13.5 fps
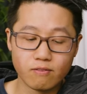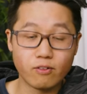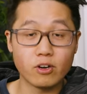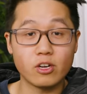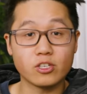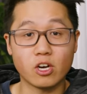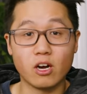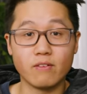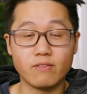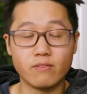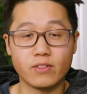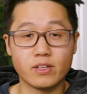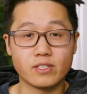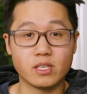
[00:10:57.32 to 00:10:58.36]
Footage off
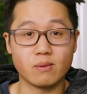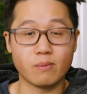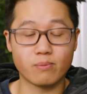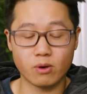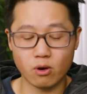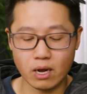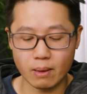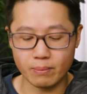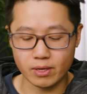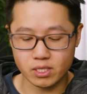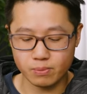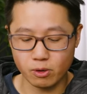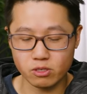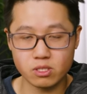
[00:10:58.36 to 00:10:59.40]
of the Cinema Pro app
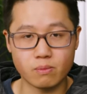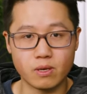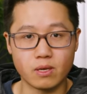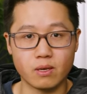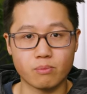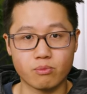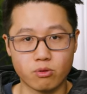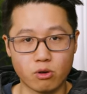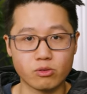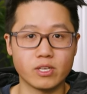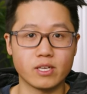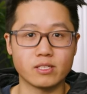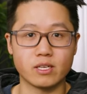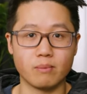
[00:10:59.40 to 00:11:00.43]
is supposed to be
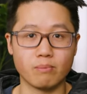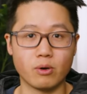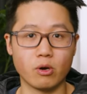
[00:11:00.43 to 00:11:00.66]
processed in